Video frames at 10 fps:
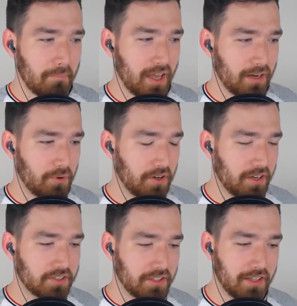mana
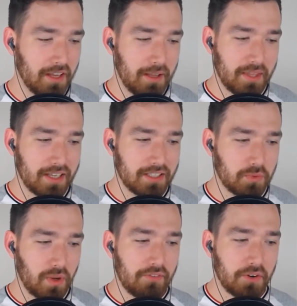production,
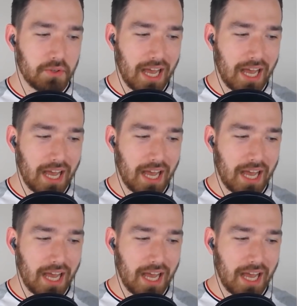because whenever you